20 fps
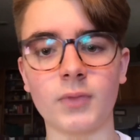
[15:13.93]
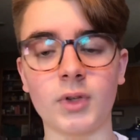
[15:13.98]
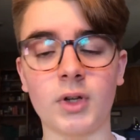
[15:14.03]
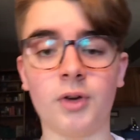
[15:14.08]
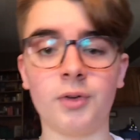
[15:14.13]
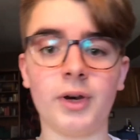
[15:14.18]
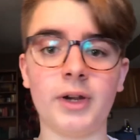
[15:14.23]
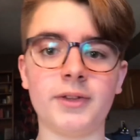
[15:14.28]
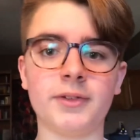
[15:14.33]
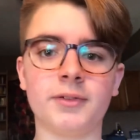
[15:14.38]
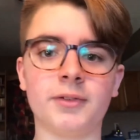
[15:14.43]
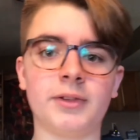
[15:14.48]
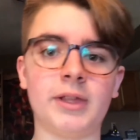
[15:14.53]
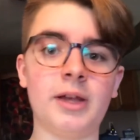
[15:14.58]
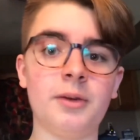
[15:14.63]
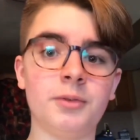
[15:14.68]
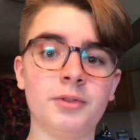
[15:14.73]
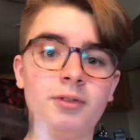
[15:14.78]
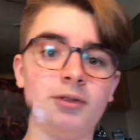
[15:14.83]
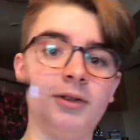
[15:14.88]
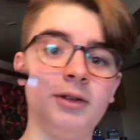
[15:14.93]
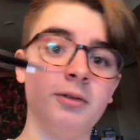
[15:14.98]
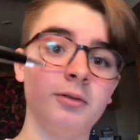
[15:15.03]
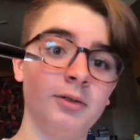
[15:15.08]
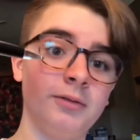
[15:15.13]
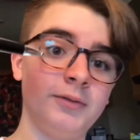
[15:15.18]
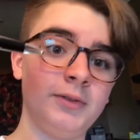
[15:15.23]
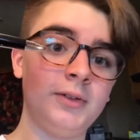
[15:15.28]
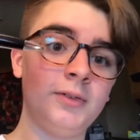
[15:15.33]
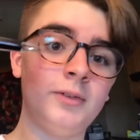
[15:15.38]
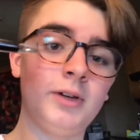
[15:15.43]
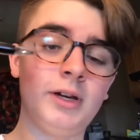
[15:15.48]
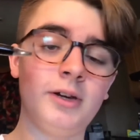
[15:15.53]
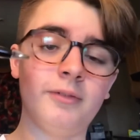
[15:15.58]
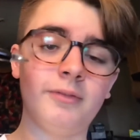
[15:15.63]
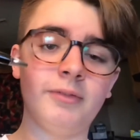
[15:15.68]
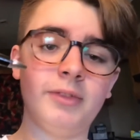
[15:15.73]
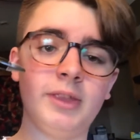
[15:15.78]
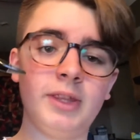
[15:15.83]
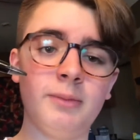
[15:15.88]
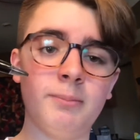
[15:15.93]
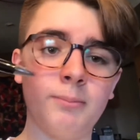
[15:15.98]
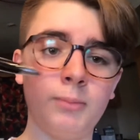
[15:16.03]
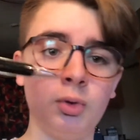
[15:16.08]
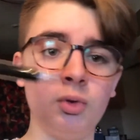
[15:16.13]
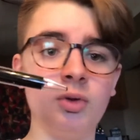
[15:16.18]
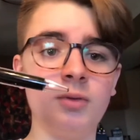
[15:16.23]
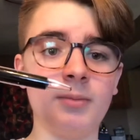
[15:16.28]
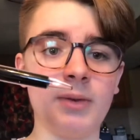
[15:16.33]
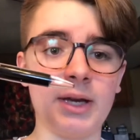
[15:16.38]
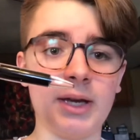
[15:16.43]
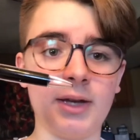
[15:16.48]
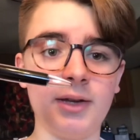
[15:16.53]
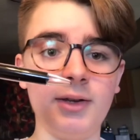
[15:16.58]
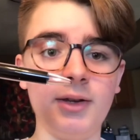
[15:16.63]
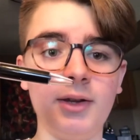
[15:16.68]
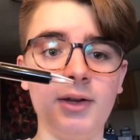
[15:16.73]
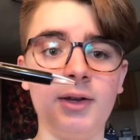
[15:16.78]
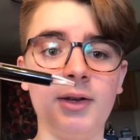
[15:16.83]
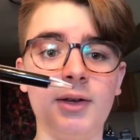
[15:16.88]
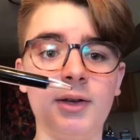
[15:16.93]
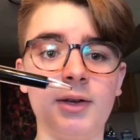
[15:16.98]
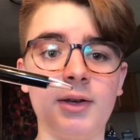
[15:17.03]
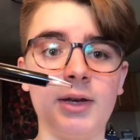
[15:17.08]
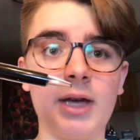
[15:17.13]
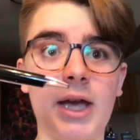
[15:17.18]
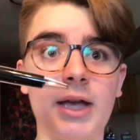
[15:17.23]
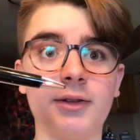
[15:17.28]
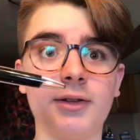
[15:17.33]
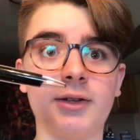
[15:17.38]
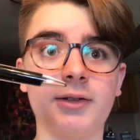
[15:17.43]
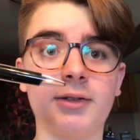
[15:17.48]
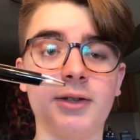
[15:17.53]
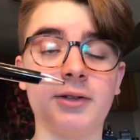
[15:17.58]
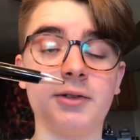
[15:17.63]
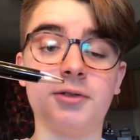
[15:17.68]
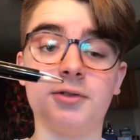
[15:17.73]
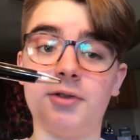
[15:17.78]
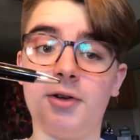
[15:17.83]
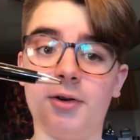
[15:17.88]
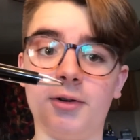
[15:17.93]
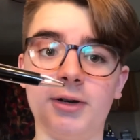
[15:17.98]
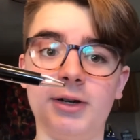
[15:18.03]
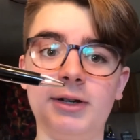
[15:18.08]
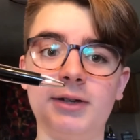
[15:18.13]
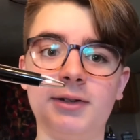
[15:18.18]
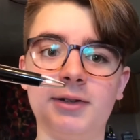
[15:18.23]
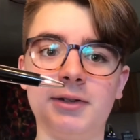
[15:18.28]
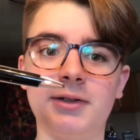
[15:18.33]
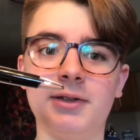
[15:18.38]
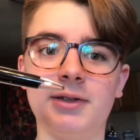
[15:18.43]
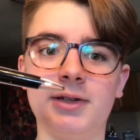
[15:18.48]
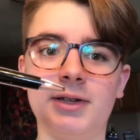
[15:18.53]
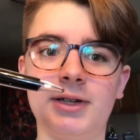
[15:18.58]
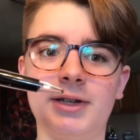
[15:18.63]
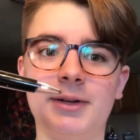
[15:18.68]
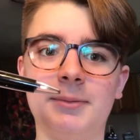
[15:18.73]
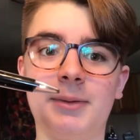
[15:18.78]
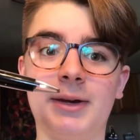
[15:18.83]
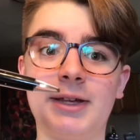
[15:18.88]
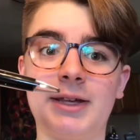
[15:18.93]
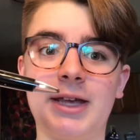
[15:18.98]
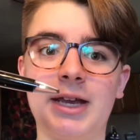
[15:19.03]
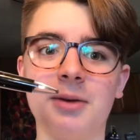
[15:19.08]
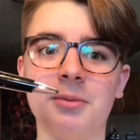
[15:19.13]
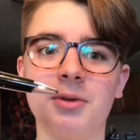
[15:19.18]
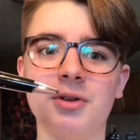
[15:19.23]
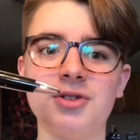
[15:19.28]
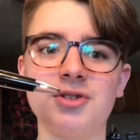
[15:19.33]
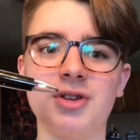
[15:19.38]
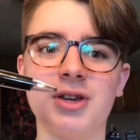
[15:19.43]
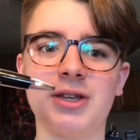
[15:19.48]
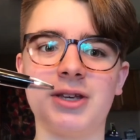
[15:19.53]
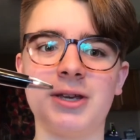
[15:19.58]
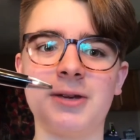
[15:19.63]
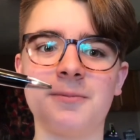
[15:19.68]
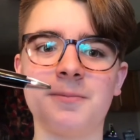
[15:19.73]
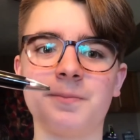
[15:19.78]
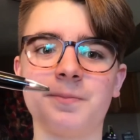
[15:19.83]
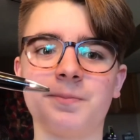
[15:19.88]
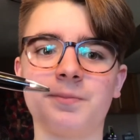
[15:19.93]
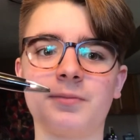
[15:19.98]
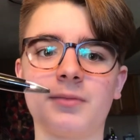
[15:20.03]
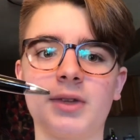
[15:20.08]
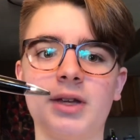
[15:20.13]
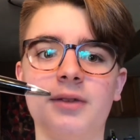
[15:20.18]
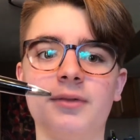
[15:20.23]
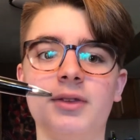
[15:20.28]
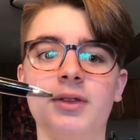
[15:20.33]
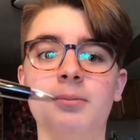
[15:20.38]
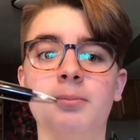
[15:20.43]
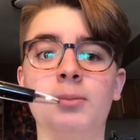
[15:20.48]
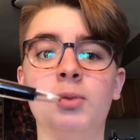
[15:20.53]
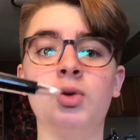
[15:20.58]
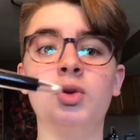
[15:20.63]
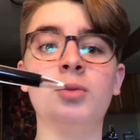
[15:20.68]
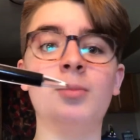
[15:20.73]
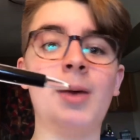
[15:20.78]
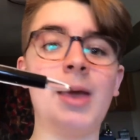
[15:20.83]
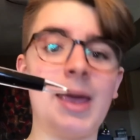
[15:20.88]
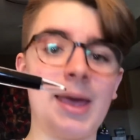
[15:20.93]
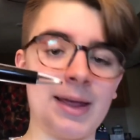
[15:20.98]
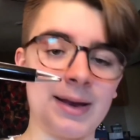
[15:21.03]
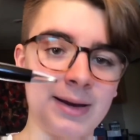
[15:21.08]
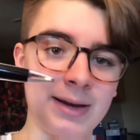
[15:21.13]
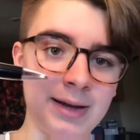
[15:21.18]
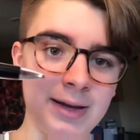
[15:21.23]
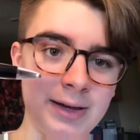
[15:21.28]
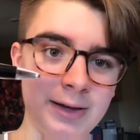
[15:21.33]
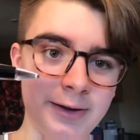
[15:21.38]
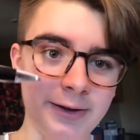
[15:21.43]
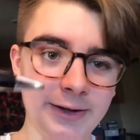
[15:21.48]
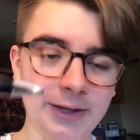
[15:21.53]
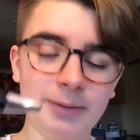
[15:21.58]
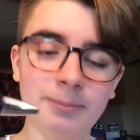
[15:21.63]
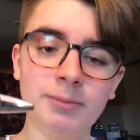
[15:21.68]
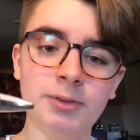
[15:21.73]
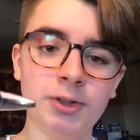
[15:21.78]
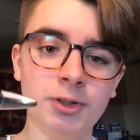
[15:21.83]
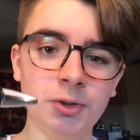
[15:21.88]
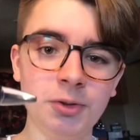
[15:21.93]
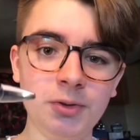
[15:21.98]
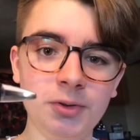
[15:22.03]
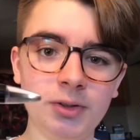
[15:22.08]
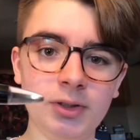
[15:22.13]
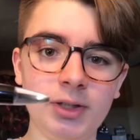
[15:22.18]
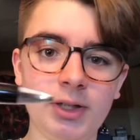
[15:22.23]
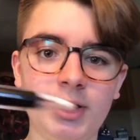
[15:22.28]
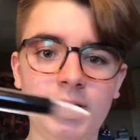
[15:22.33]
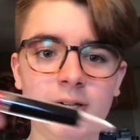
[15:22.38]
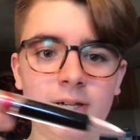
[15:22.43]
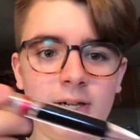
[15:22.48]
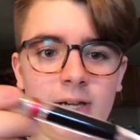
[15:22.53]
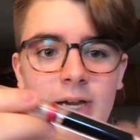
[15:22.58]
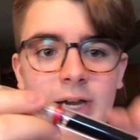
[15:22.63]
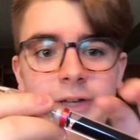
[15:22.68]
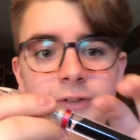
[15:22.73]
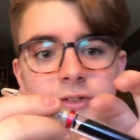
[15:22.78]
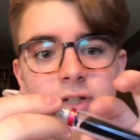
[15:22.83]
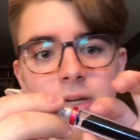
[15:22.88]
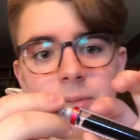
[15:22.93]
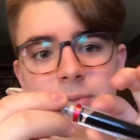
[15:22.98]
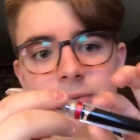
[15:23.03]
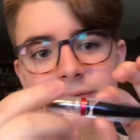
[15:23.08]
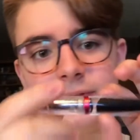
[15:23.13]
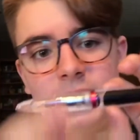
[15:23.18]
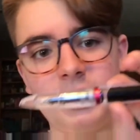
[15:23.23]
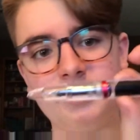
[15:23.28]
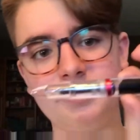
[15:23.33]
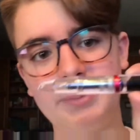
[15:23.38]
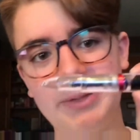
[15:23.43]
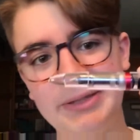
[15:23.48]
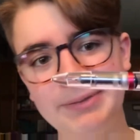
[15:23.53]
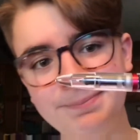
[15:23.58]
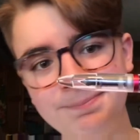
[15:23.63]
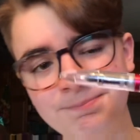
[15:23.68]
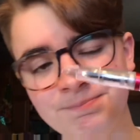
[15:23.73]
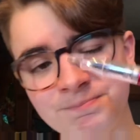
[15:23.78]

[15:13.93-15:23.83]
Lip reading: Alright, so that was the review of the Moonman. As I said, sorry, my camera is shaking. Of the Moonman M2 eyedropper fountain pen.